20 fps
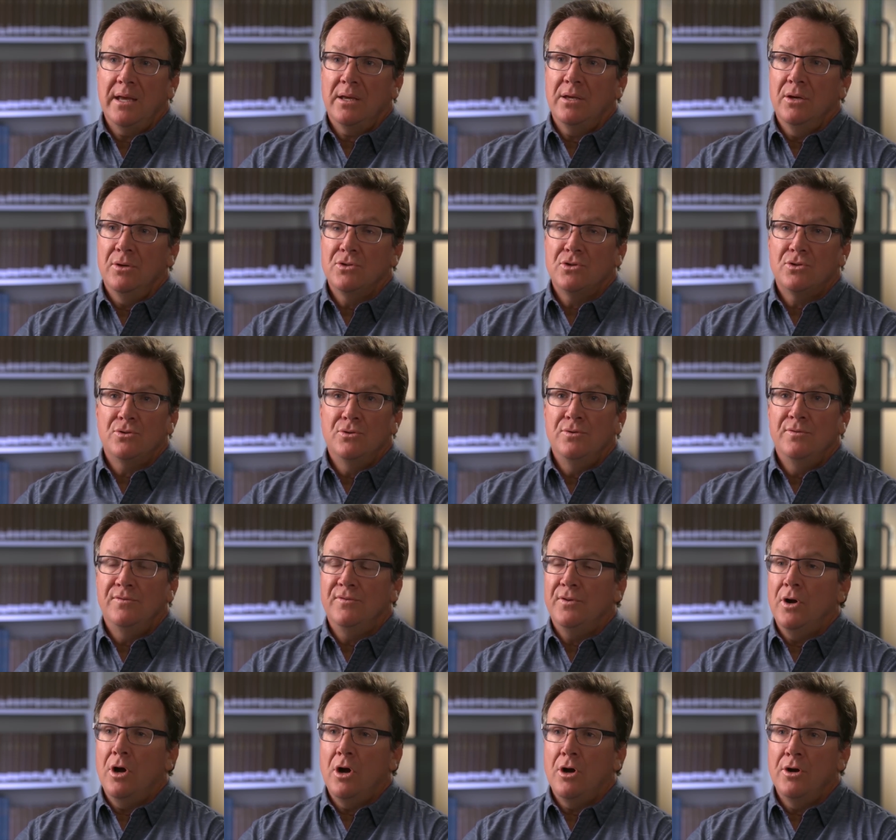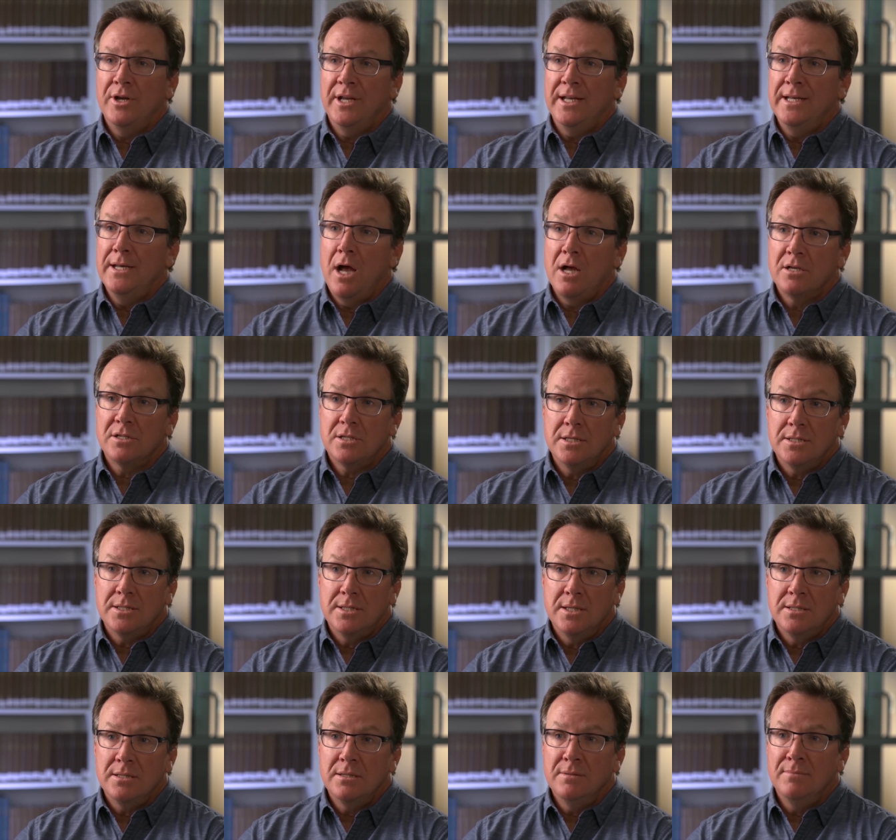That goes true for hard
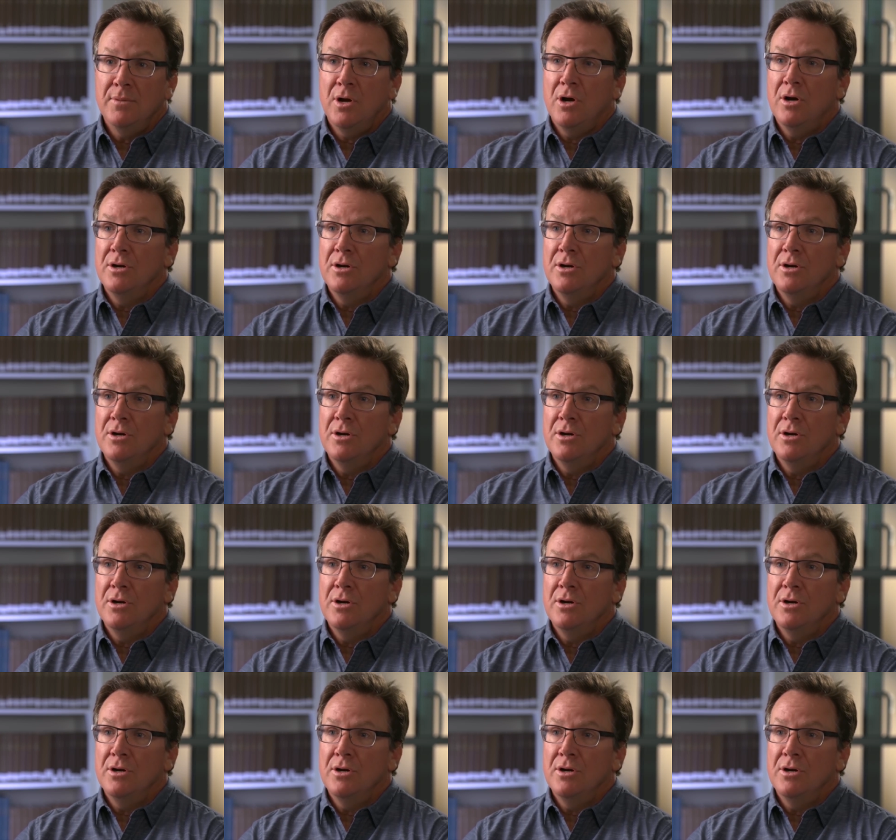agnosticism,